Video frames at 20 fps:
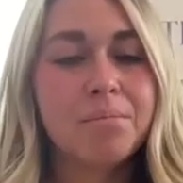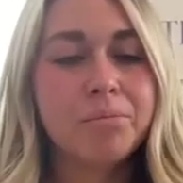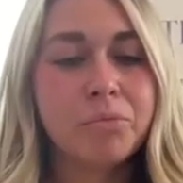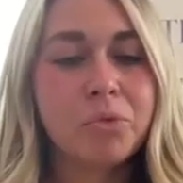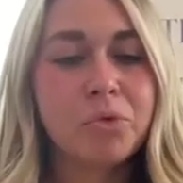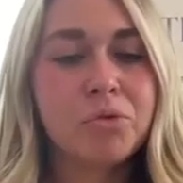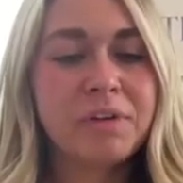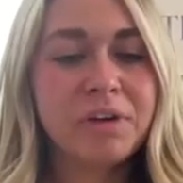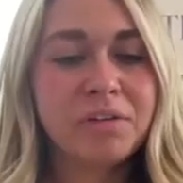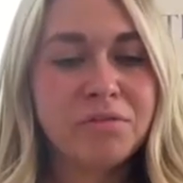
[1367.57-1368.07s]

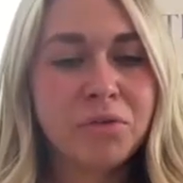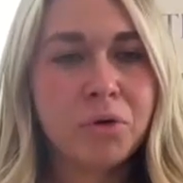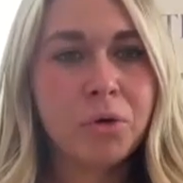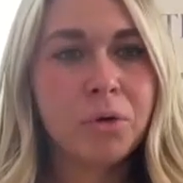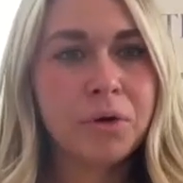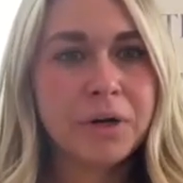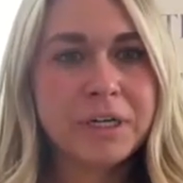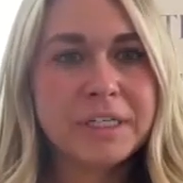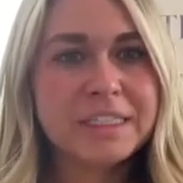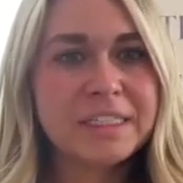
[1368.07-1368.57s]
Moving
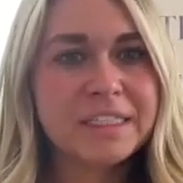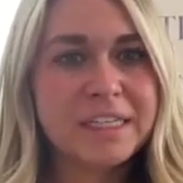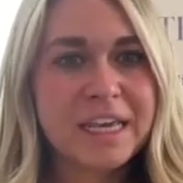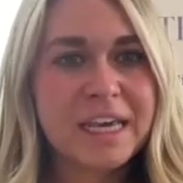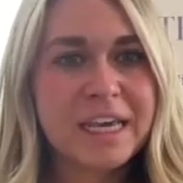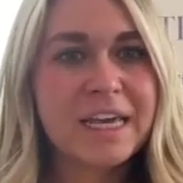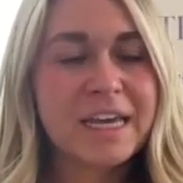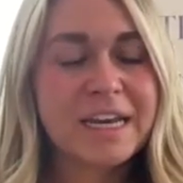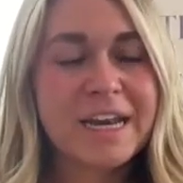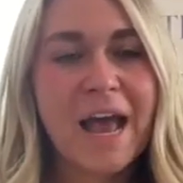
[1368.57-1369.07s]
forward is
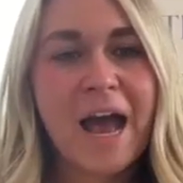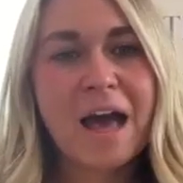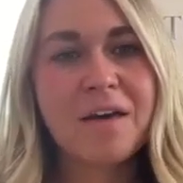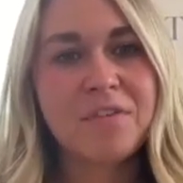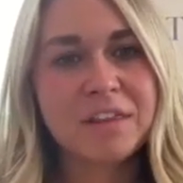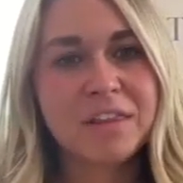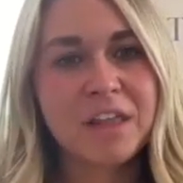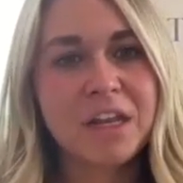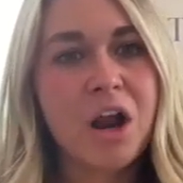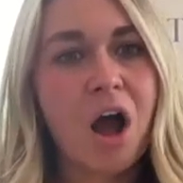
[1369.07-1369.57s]
key, and
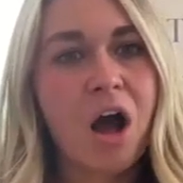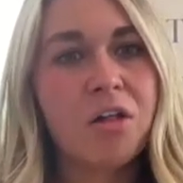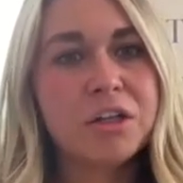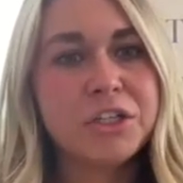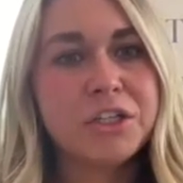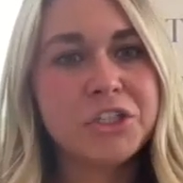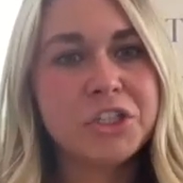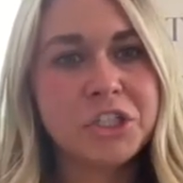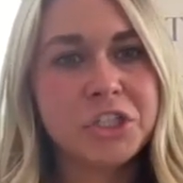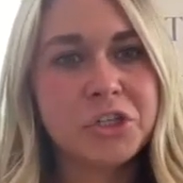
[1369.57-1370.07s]
having the
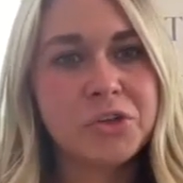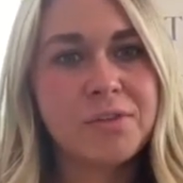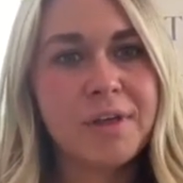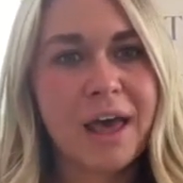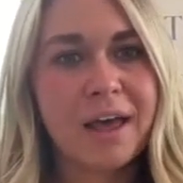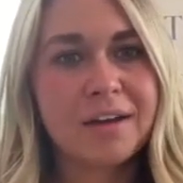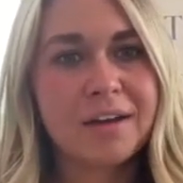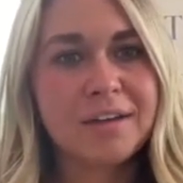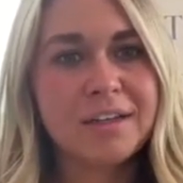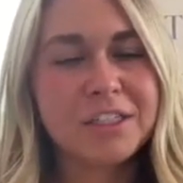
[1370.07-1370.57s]
knowledge to do
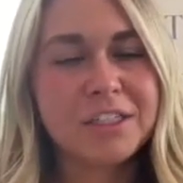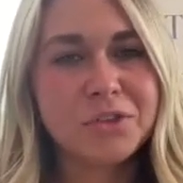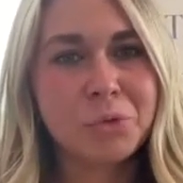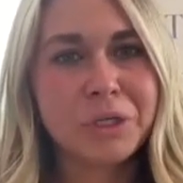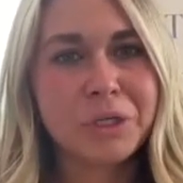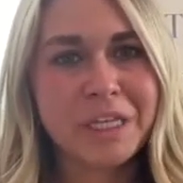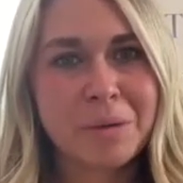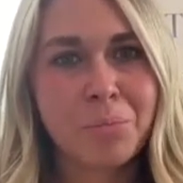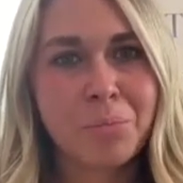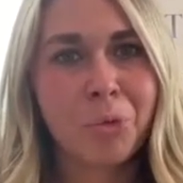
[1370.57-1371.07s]
that is
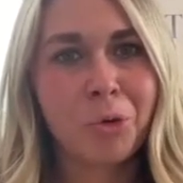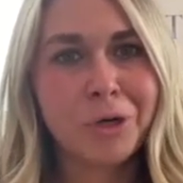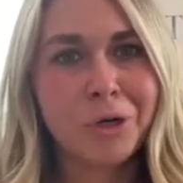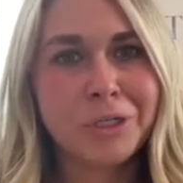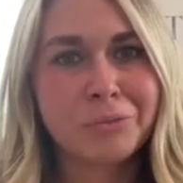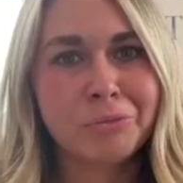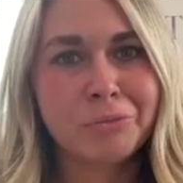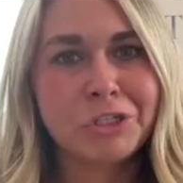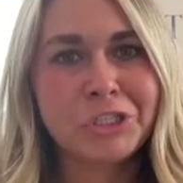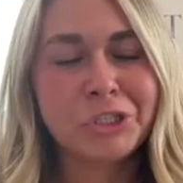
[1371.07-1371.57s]
really
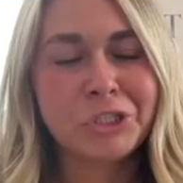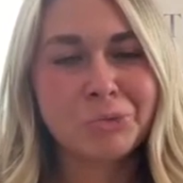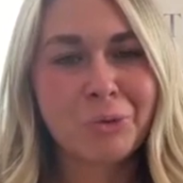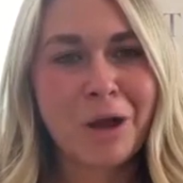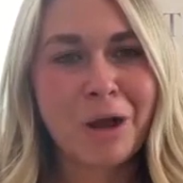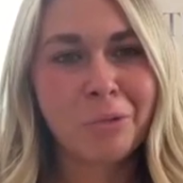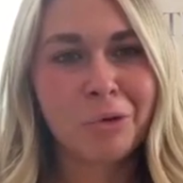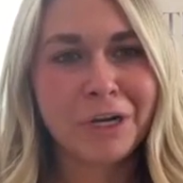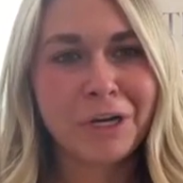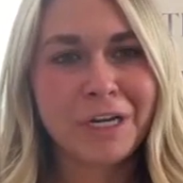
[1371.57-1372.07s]
important, which is
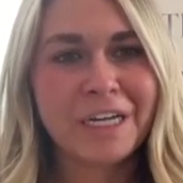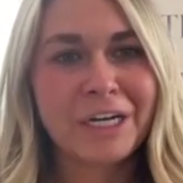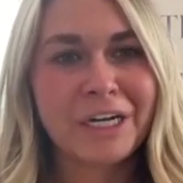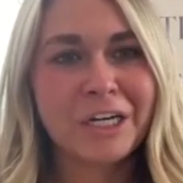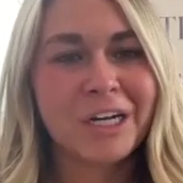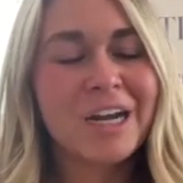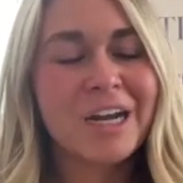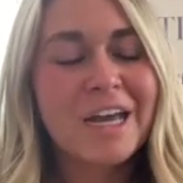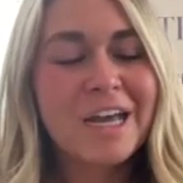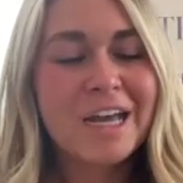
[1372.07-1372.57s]
why we're
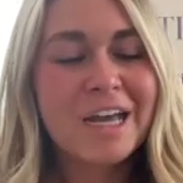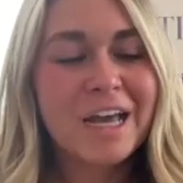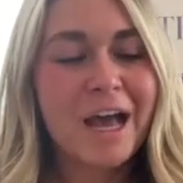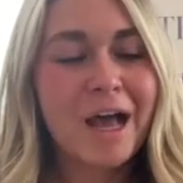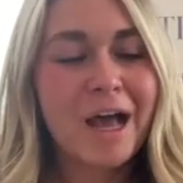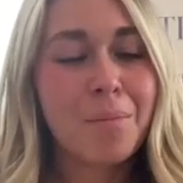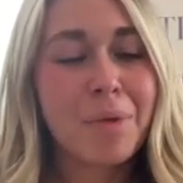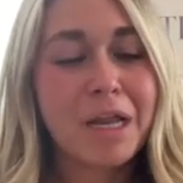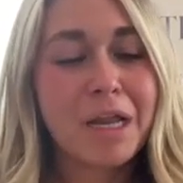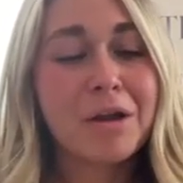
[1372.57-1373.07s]
here.
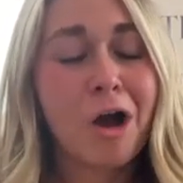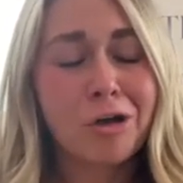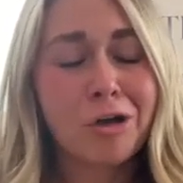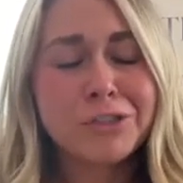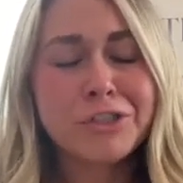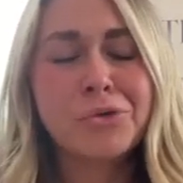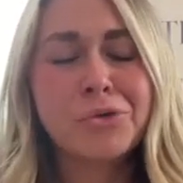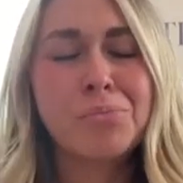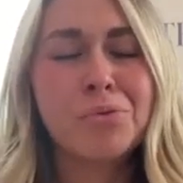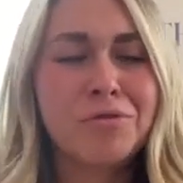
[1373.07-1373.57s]
And
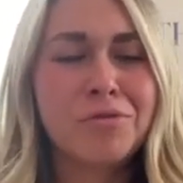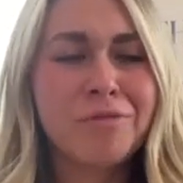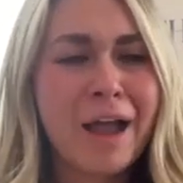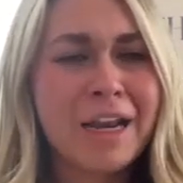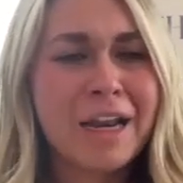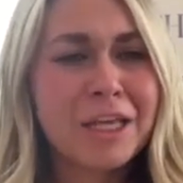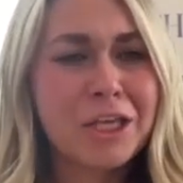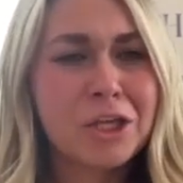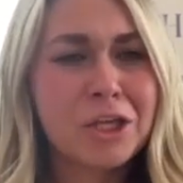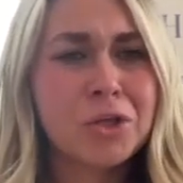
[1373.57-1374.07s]
also
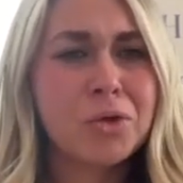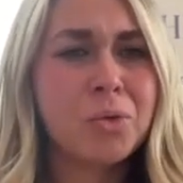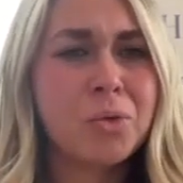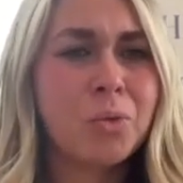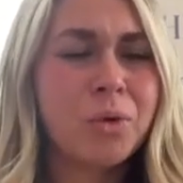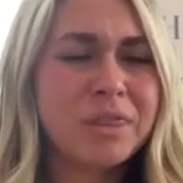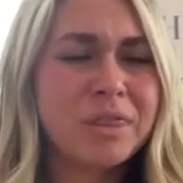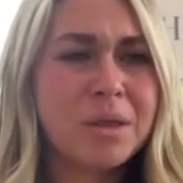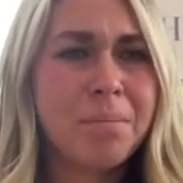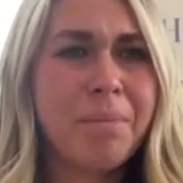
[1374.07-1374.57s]
providing you
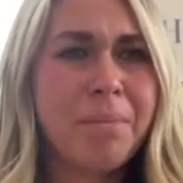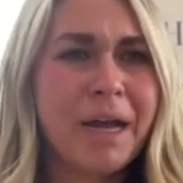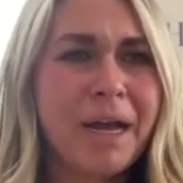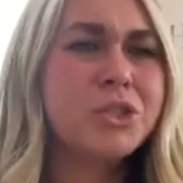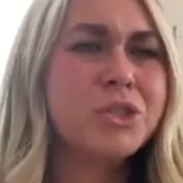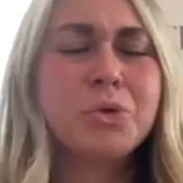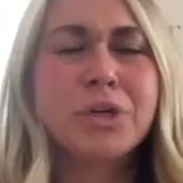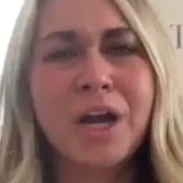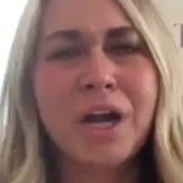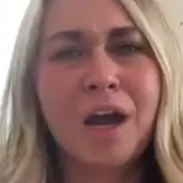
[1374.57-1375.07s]
with the
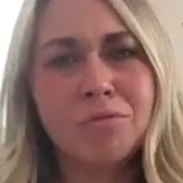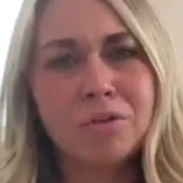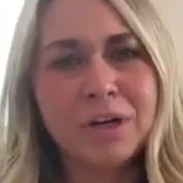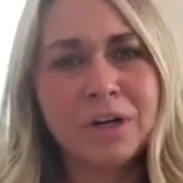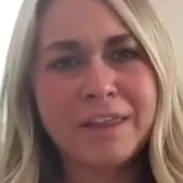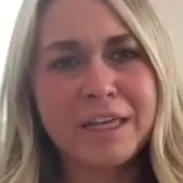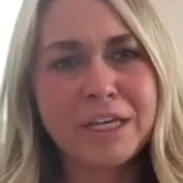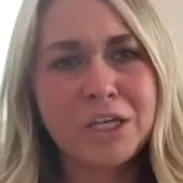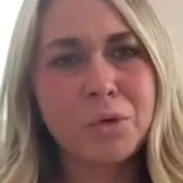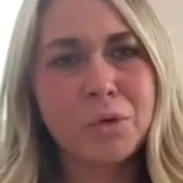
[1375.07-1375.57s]
best
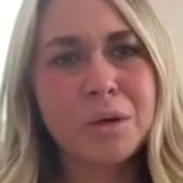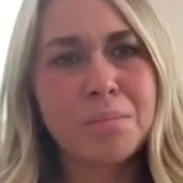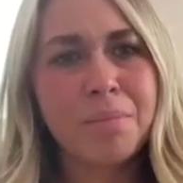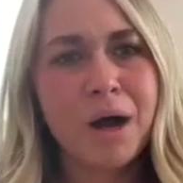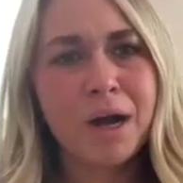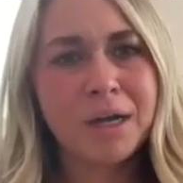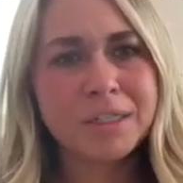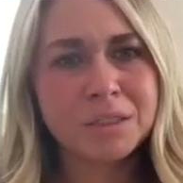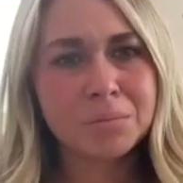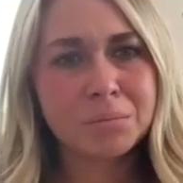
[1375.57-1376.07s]
recovery that you can
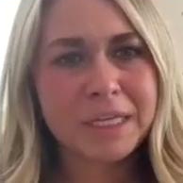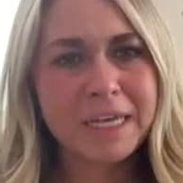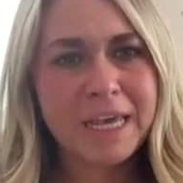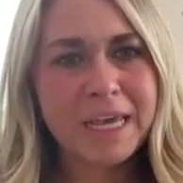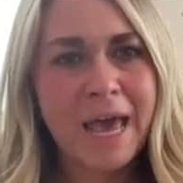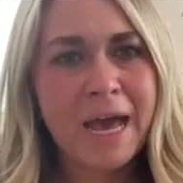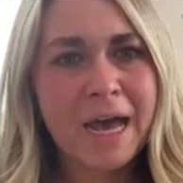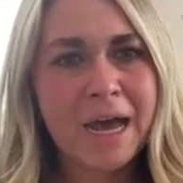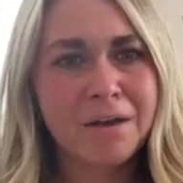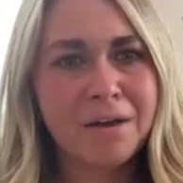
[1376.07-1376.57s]
possibly
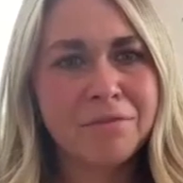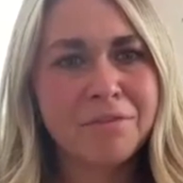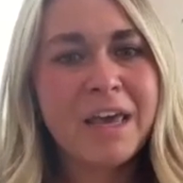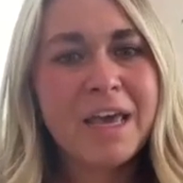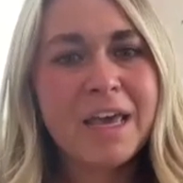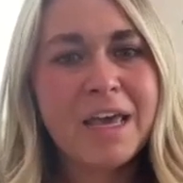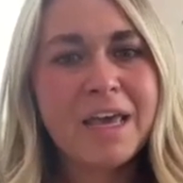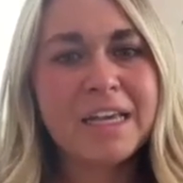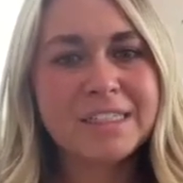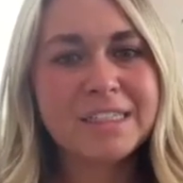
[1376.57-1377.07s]
have
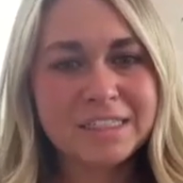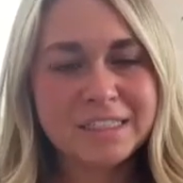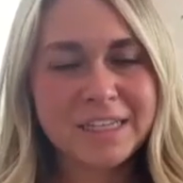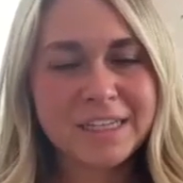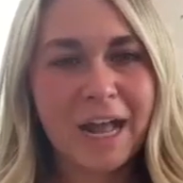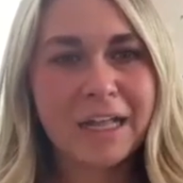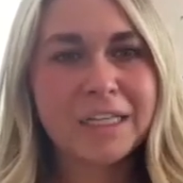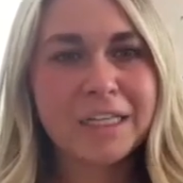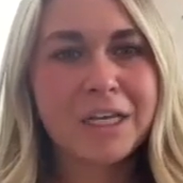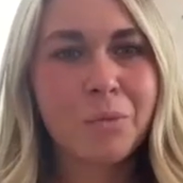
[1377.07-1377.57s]
is
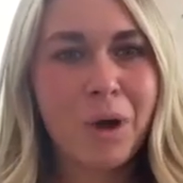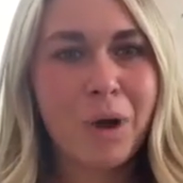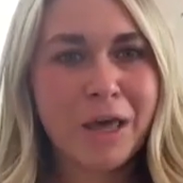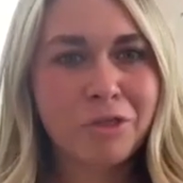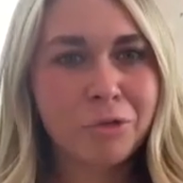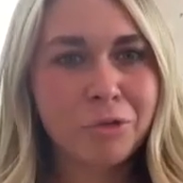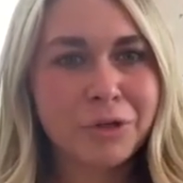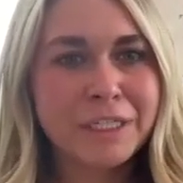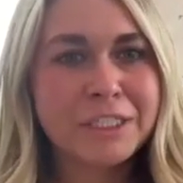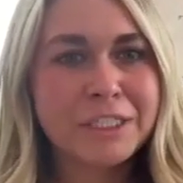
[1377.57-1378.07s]
exactly why
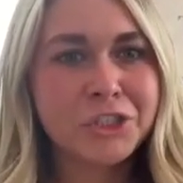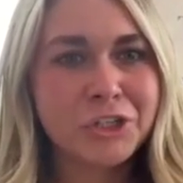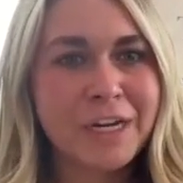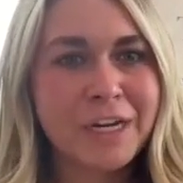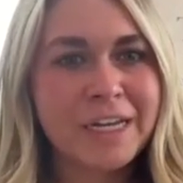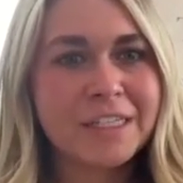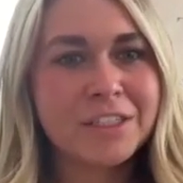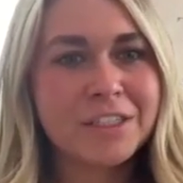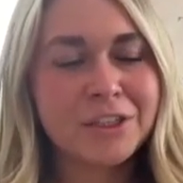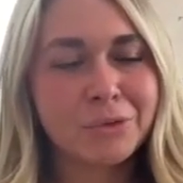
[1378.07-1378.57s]
3
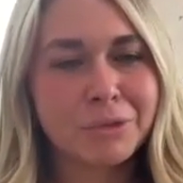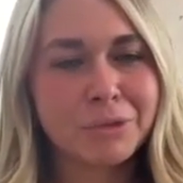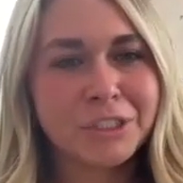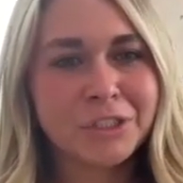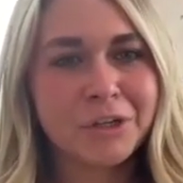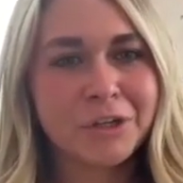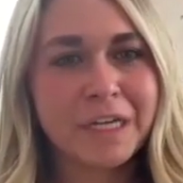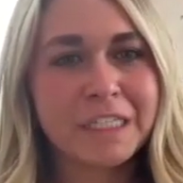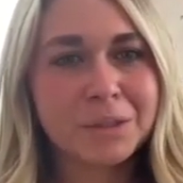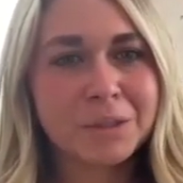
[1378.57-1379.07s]
Strands and the
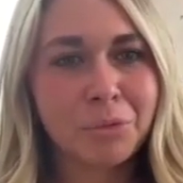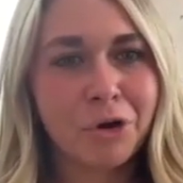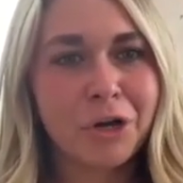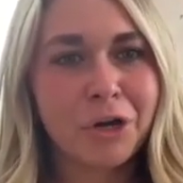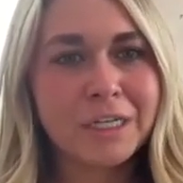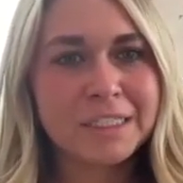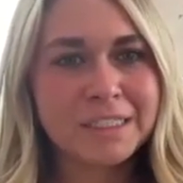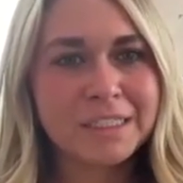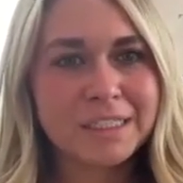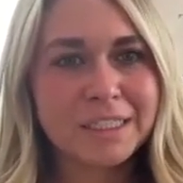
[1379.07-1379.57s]
Resilience Bra
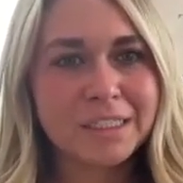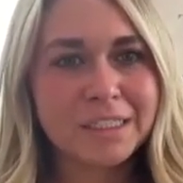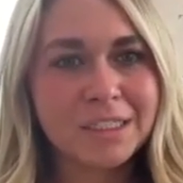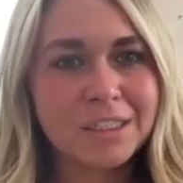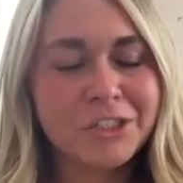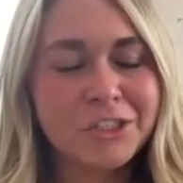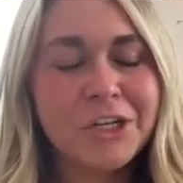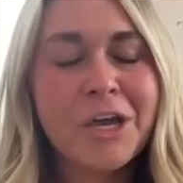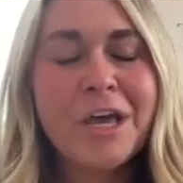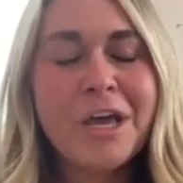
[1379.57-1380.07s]

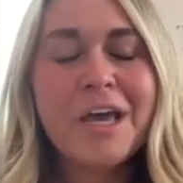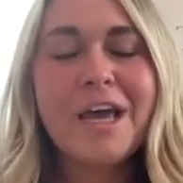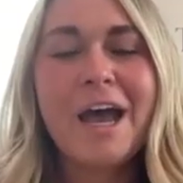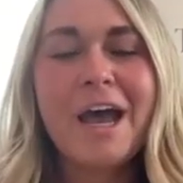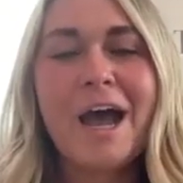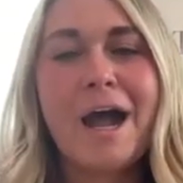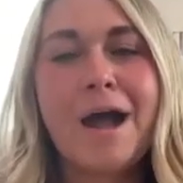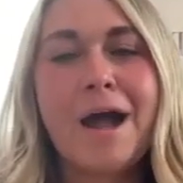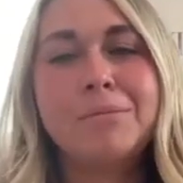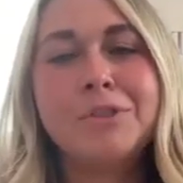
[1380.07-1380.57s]
exist.
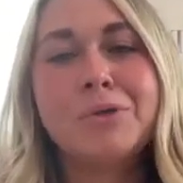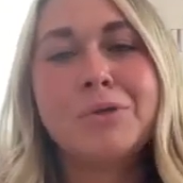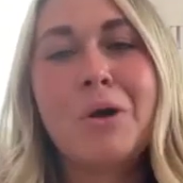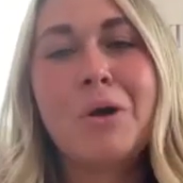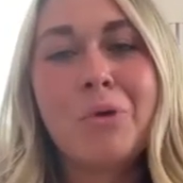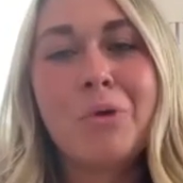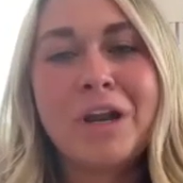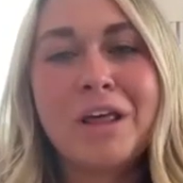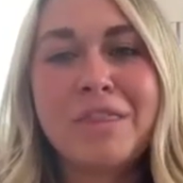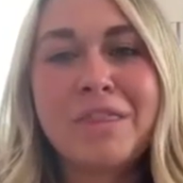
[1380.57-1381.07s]
So I
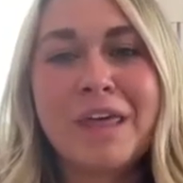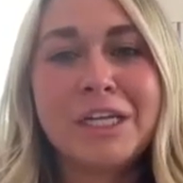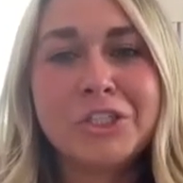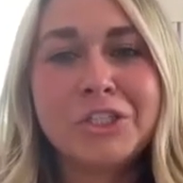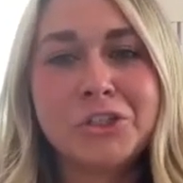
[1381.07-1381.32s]
want to thank